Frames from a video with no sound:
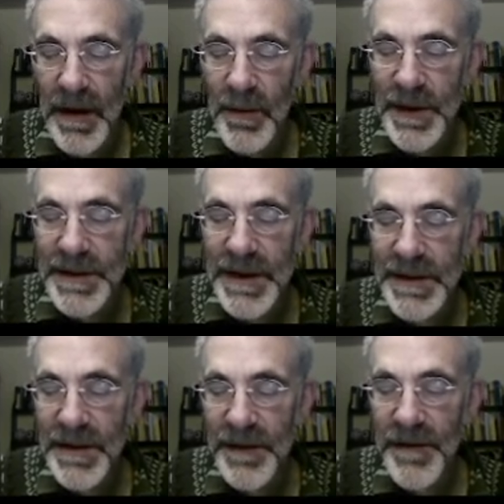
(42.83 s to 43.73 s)
which
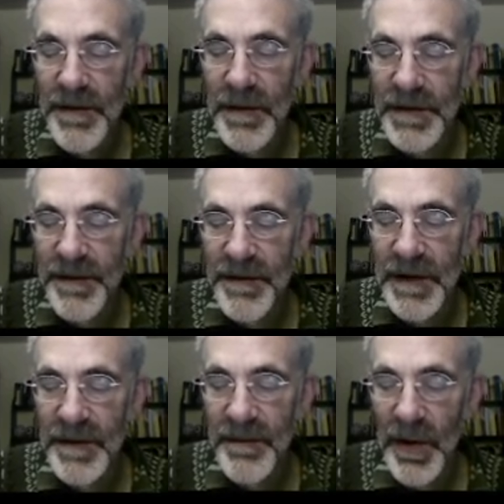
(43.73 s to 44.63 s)
says that if you've got a
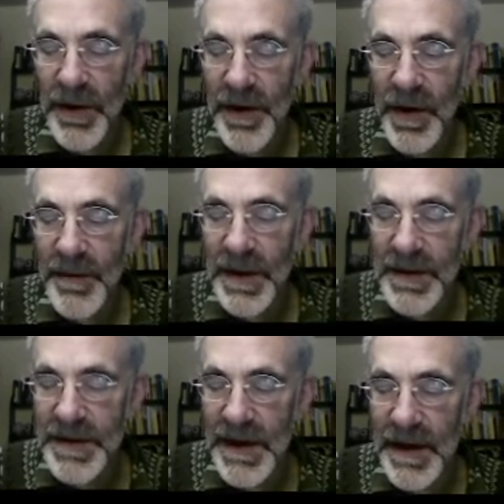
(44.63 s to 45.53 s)
field of polynomials